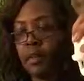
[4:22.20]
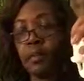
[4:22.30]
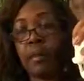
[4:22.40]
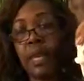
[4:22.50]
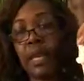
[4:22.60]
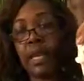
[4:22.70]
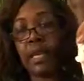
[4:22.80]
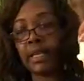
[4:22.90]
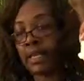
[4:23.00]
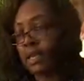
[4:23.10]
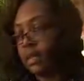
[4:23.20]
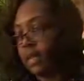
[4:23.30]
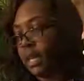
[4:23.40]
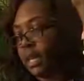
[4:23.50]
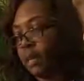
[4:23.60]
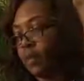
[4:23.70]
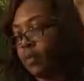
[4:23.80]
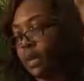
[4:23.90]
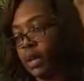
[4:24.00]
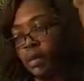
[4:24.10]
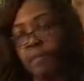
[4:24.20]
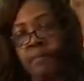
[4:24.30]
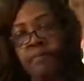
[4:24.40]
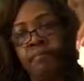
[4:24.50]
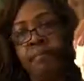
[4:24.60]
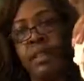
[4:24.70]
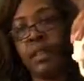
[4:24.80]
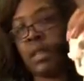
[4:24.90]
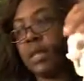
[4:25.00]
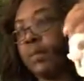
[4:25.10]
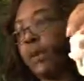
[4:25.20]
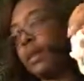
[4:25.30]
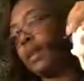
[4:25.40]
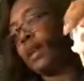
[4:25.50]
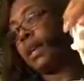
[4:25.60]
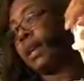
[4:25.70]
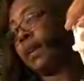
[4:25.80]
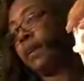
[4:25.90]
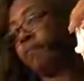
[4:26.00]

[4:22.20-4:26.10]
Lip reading: radius, and ulna. That's part of the